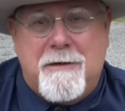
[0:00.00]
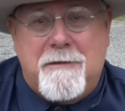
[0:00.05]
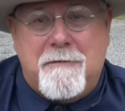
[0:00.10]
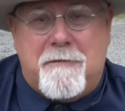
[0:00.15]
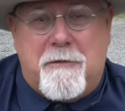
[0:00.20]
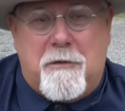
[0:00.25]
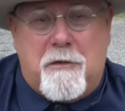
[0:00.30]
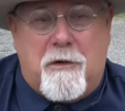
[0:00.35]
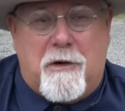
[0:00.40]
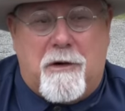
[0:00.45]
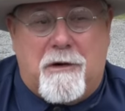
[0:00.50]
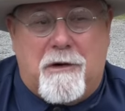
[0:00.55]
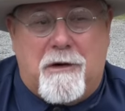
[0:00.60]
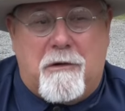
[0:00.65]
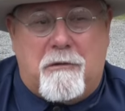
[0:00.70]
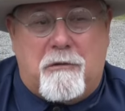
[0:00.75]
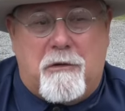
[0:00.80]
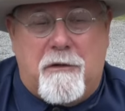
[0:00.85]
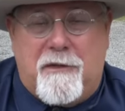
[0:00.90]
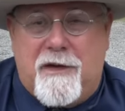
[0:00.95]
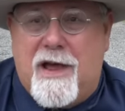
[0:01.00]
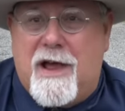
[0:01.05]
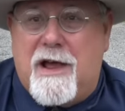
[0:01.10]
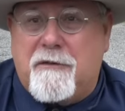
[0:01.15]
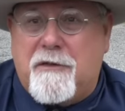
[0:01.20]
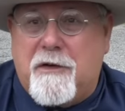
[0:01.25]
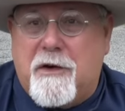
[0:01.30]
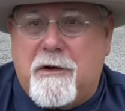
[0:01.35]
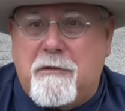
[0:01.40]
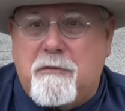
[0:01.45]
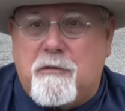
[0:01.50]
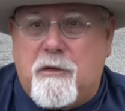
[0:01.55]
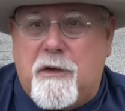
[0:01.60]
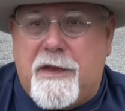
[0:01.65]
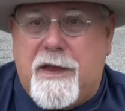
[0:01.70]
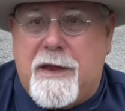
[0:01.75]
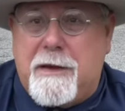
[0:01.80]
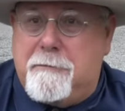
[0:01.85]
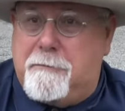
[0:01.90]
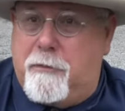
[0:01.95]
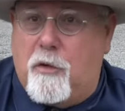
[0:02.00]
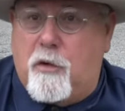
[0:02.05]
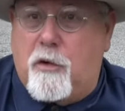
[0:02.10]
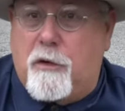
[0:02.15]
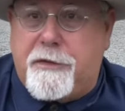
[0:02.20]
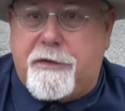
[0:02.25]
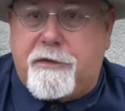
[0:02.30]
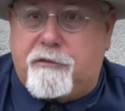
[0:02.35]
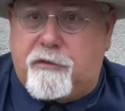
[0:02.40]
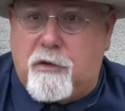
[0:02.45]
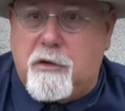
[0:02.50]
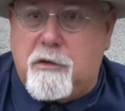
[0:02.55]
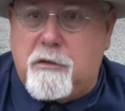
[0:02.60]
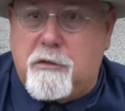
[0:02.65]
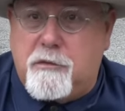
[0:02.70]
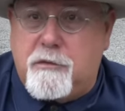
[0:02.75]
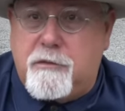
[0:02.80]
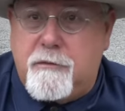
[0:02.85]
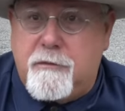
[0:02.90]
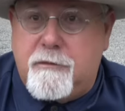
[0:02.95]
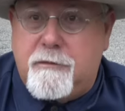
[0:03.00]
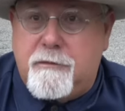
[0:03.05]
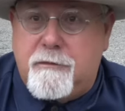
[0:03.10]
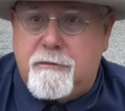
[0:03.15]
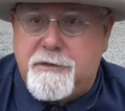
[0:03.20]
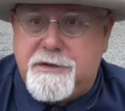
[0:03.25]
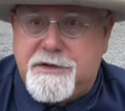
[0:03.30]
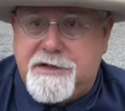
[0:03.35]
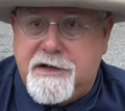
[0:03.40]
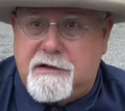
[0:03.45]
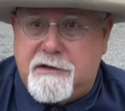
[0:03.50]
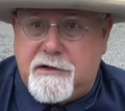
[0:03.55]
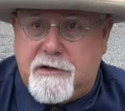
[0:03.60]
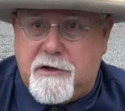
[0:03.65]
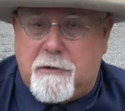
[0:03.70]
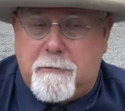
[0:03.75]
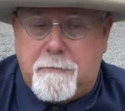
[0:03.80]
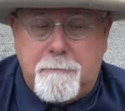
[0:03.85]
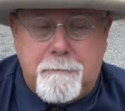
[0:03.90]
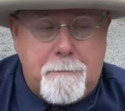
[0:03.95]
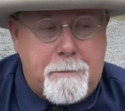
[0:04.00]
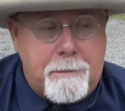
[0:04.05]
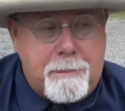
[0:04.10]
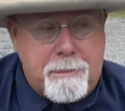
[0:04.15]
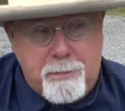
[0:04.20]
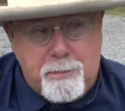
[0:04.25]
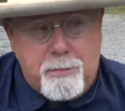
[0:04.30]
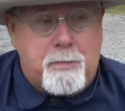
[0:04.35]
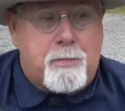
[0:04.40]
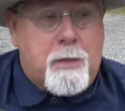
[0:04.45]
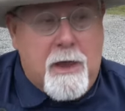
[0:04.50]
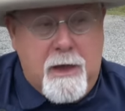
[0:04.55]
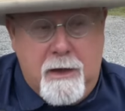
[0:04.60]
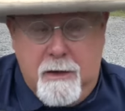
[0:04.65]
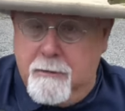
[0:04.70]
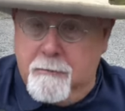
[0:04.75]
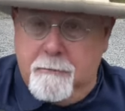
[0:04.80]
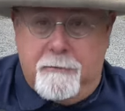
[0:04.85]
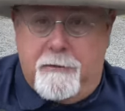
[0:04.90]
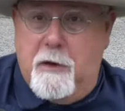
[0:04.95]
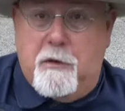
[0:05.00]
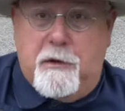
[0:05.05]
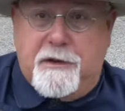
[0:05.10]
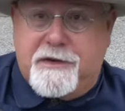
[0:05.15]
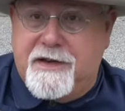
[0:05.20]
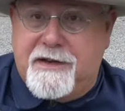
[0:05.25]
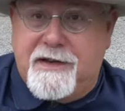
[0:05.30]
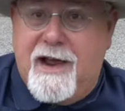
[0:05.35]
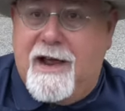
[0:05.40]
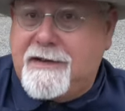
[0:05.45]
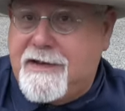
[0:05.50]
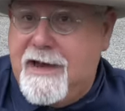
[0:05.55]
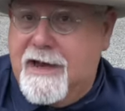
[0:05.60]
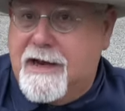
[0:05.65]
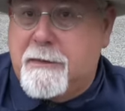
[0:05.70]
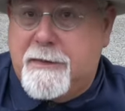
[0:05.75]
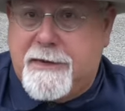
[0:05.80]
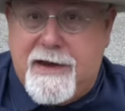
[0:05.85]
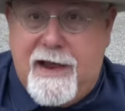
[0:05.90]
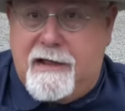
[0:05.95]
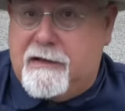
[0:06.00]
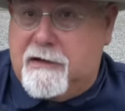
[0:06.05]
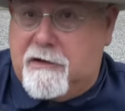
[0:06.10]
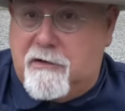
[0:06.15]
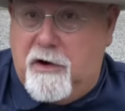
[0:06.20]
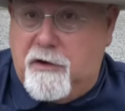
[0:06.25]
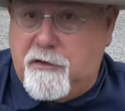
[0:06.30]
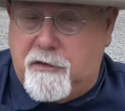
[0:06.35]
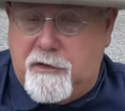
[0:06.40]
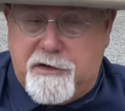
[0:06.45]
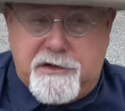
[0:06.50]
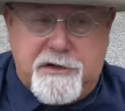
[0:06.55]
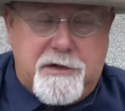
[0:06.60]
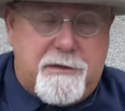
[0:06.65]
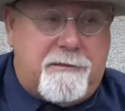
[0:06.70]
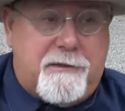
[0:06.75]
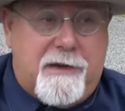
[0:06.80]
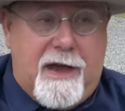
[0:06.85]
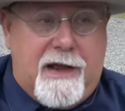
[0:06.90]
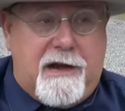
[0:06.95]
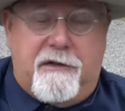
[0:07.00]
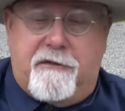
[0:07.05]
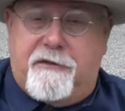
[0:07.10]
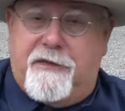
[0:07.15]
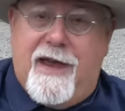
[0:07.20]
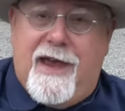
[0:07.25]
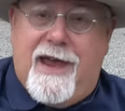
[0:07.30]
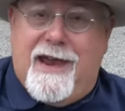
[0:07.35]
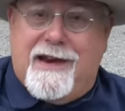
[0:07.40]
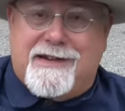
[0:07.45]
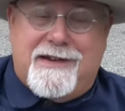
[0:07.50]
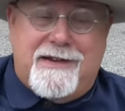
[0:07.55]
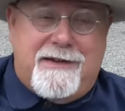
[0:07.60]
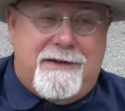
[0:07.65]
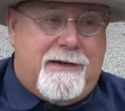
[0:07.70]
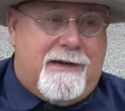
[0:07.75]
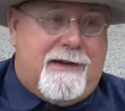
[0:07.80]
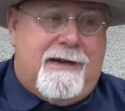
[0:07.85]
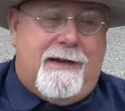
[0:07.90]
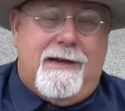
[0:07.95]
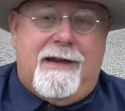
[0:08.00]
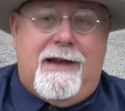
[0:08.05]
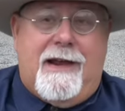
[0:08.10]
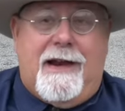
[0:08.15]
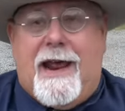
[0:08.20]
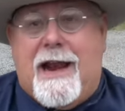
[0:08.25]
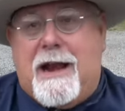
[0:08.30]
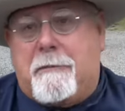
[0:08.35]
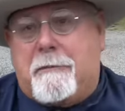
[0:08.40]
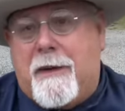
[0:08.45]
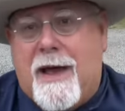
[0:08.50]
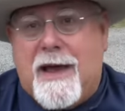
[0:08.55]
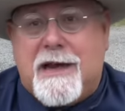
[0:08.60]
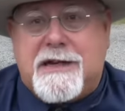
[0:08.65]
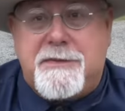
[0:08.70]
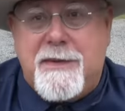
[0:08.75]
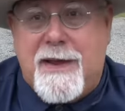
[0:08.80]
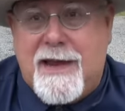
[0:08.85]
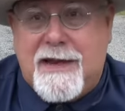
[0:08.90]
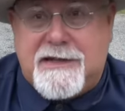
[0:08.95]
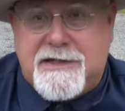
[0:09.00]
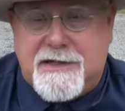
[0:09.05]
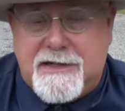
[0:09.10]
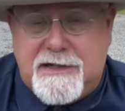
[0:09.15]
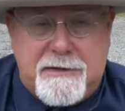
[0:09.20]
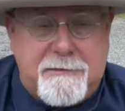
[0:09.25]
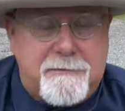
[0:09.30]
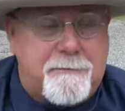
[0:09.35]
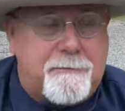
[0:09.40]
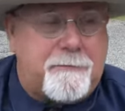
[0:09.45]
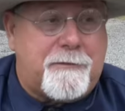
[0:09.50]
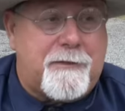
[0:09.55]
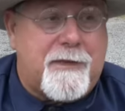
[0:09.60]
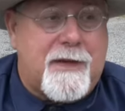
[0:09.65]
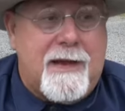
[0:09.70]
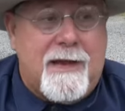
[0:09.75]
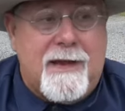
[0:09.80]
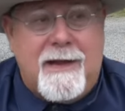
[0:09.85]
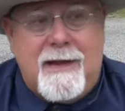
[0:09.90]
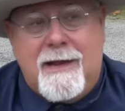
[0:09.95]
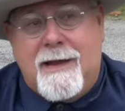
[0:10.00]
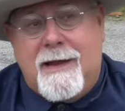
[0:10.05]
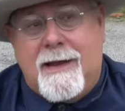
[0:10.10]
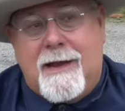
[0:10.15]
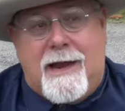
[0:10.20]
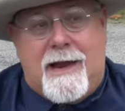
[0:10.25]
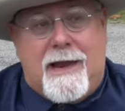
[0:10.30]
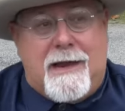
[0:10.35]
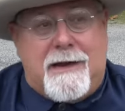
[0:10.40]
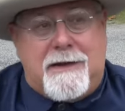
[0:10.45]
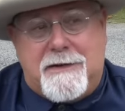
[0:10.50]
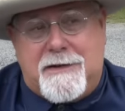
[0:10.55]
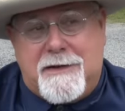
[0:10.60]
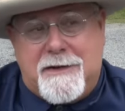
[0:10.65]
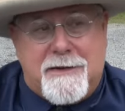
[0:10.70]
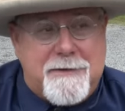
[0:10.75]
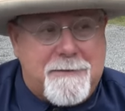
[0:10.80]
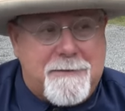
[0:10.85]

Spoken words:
for a revolver with a bored-through cylinder, though it did not take a metallic cartridge. And in fact, it had a box magazine. And